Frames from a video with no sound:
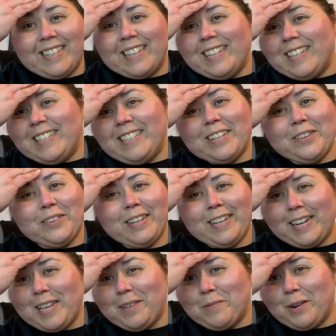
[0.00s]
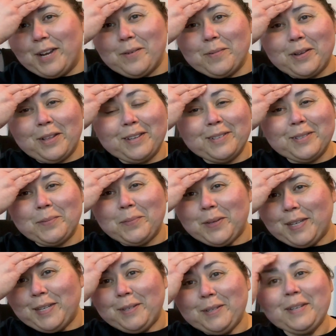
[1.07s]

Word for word: I don't need any more nail polish, but